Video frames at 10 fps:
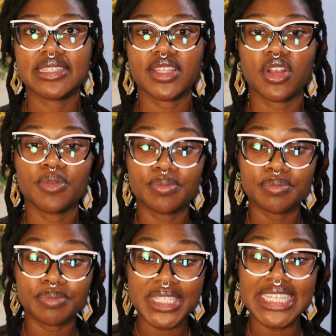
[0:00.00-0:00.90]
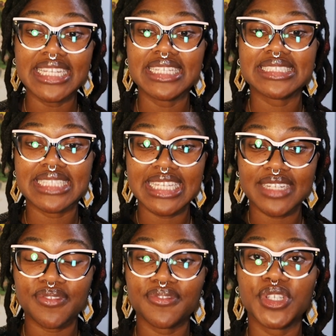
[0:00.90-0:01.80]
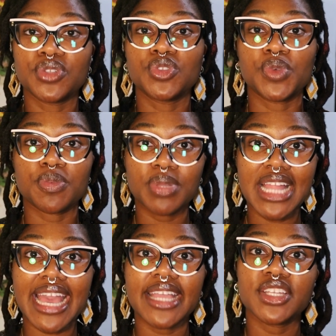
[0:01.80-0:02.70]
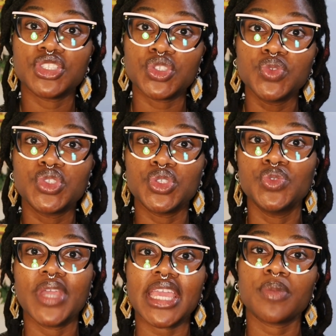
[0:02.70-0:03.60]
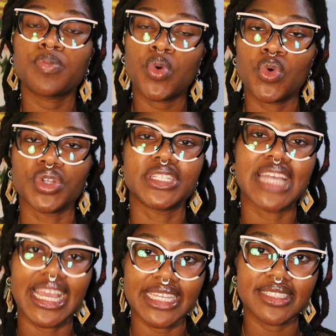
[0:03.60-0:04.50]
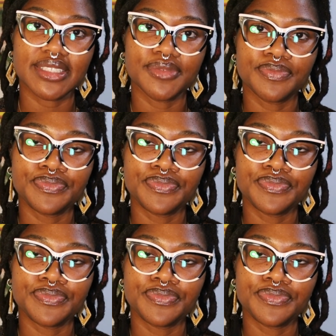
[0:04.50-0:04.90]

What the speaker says: that are beginning to get filled with plaque due to a poor diet.